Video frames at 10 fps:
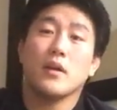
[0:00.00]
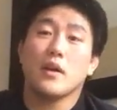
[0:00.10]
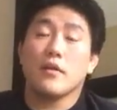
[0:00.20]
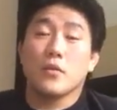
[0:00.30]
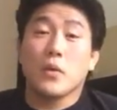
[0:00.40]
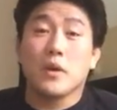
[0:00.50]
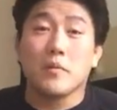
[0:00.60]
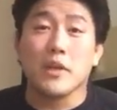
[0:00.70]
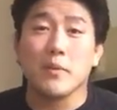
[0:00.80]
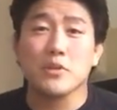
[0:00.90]
Hey everyone,
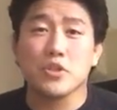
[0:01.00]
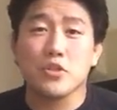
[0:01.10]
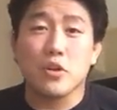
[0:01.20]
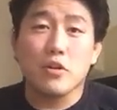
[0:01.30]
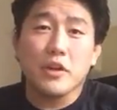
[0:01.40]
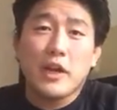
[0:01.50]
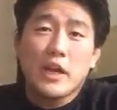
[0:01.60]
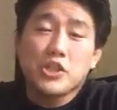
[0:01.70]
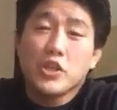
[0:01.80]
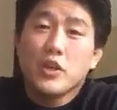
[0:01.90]
my name is Shintaro
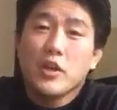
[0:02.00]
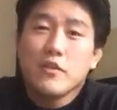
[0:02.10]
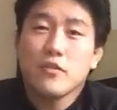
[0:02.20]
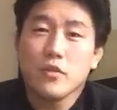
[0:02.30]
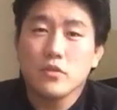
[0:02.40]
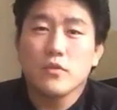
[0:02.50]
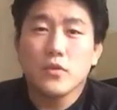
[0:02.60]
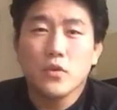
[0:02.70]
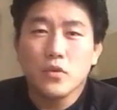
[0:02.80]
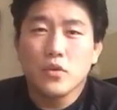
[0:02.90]
Higashi, and for those of
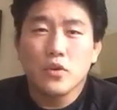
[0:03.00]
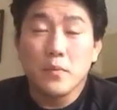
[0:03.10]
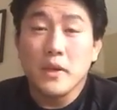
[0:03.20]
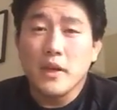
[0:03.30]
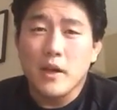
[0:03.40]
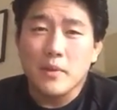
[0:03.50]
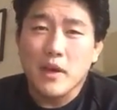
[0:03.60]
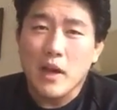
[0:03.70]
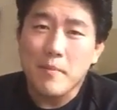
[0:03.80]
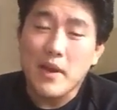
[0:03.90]
you who don't know me, I'm a
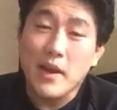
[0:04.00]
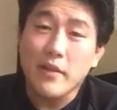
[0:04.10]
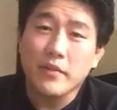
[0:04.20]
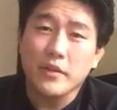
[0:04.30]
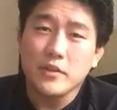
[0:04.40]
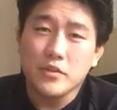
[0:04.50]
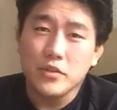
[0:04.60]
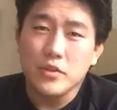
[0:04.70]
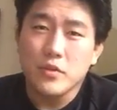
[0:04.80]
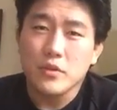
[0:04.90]
combat athlete.
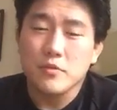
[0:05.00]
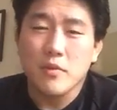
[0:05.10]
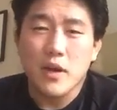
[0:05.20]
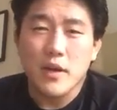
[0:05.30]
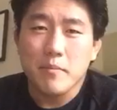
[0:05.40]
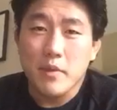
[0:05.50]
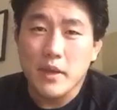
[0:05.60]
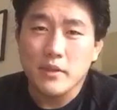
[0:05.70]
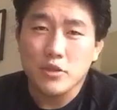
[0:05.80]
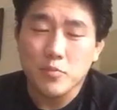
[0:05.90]
Judo is my
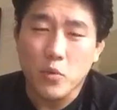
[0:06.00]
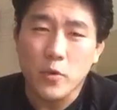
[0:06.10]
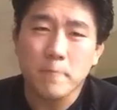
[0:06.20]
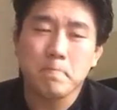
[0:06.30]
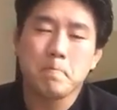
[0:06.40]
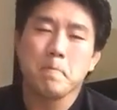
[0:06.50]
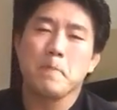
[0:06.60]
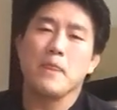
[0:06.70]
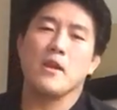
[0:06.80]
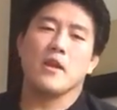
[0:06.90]
main sport.
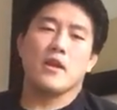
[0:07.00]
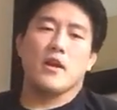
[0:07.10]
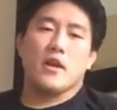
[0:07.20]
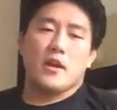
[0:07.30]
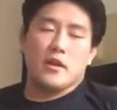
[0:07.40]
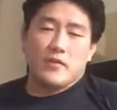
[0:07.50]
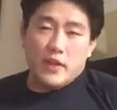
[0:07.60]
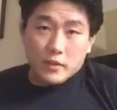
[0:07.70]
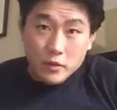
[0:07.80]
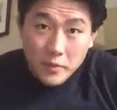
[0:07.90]
I've had
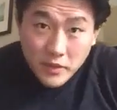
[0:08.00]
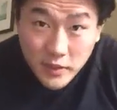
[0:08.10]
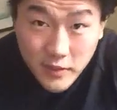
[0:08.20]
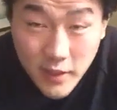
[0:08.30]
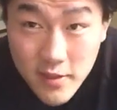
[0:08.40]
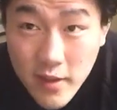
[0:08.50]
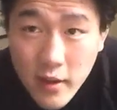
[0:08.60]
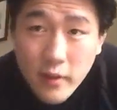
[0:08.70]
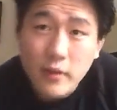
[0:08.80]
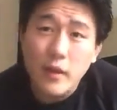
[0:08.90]
a little bit of success
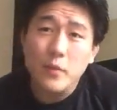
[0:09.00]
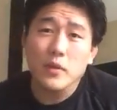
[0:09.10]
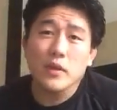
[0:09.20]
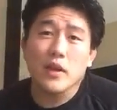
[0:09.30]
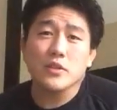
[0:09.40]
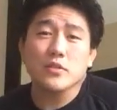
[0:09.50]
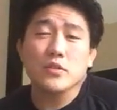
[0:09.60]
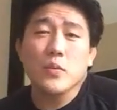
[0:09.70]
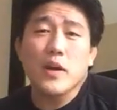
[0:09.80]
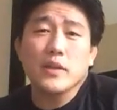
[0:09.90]
there. I've won nationals
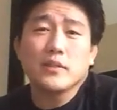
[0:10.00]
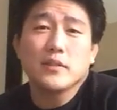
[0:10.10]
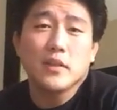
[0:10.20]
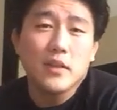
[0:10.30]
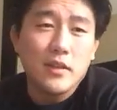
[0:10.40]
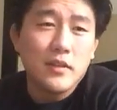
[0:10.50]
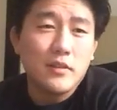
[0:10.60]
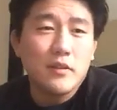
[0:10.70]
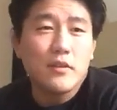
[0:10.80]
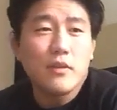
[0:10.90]
twice.
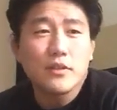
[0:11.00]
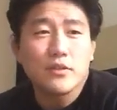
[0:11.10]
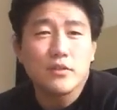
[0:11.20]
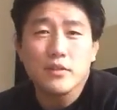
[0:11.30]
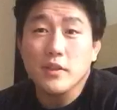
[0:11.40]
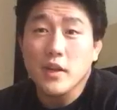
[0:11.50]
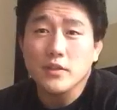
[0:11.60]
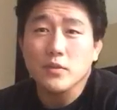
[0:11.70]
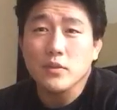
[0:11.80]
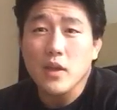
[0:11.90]
I wrestled in high
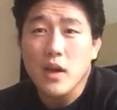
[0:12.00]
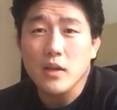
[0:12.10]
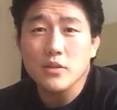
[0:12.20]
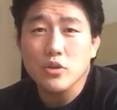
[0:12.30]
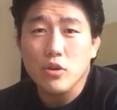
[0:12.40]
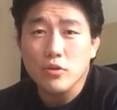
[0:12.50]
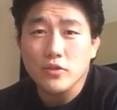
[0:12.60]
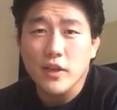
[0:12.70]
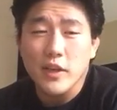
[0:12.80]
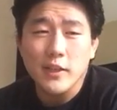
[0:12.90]
school and college, all
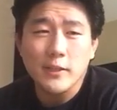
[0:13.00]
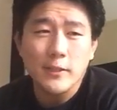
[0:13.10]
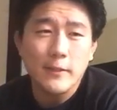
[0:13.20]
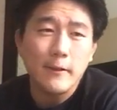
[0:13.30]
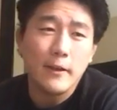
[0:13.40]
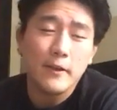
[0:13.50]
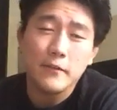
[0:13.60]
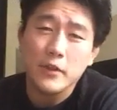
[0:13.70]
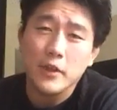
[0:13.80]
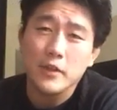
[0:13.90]
state. I've
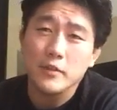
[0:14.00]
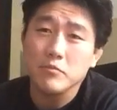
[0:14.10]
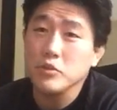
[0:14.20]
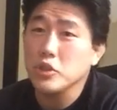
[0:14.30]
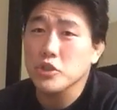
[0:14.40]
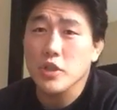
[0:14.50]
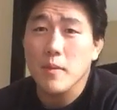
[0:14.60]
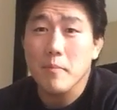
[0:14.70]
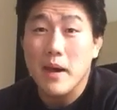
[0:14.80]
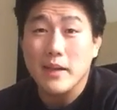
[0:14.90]
done
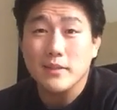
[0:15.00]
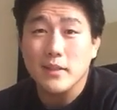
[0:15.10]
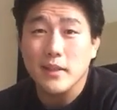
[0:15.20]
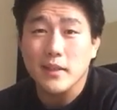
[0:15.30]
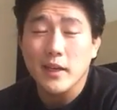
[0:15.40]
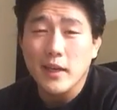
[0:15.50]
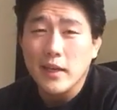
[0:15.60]
BJJ, boxing,